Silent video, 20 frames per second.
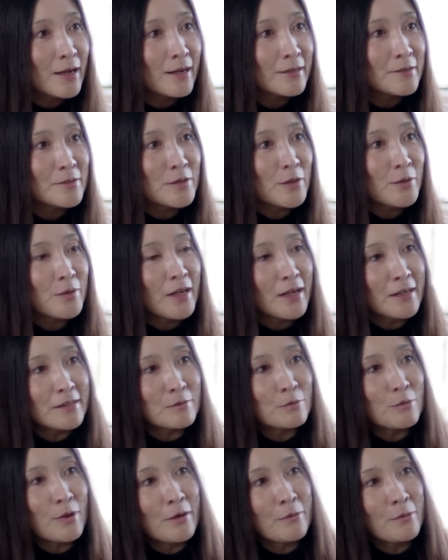And so
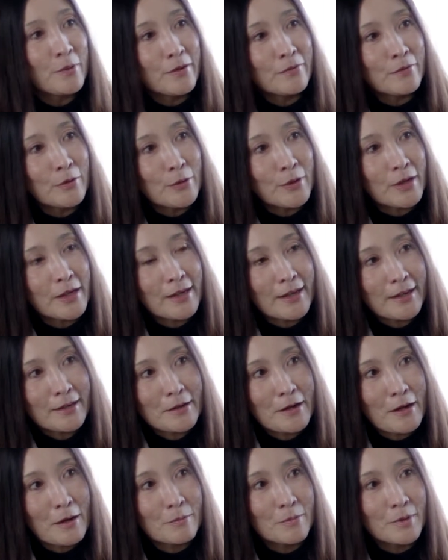that's one way of looking at
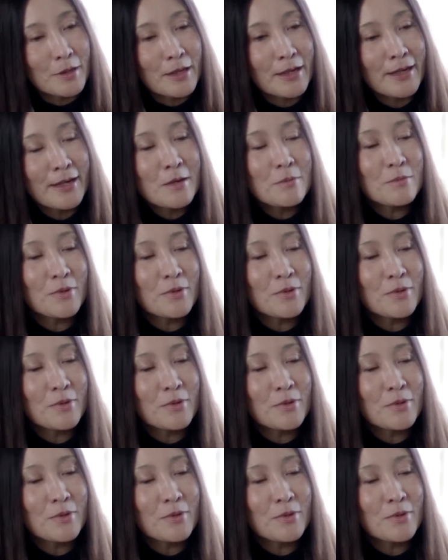harmony.